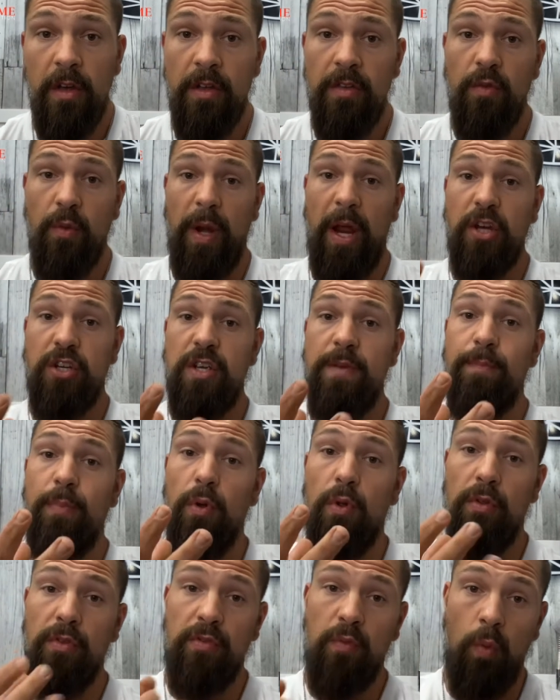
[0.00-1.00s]
So it actually
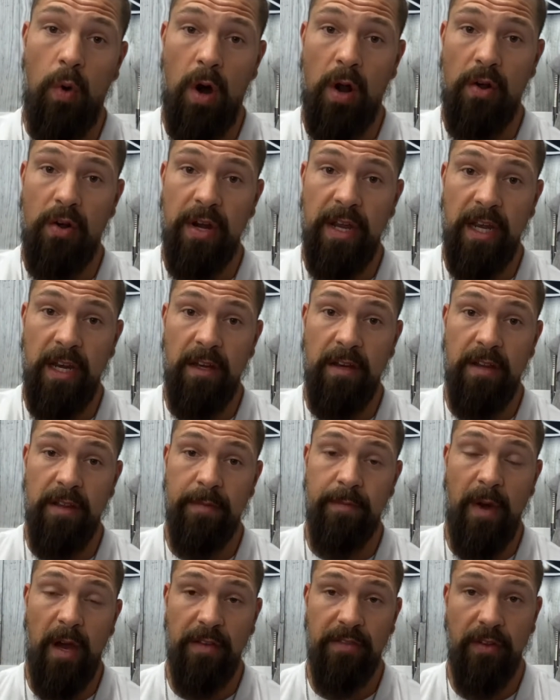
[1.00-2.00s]
pulls water into
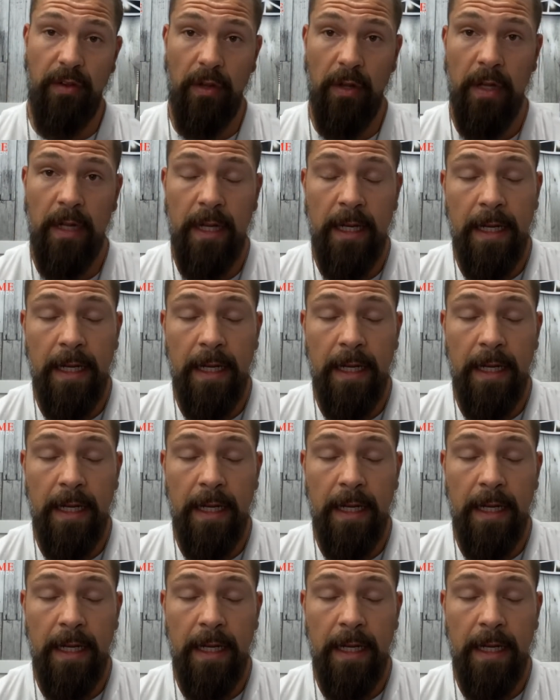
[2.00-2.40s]
the muscle.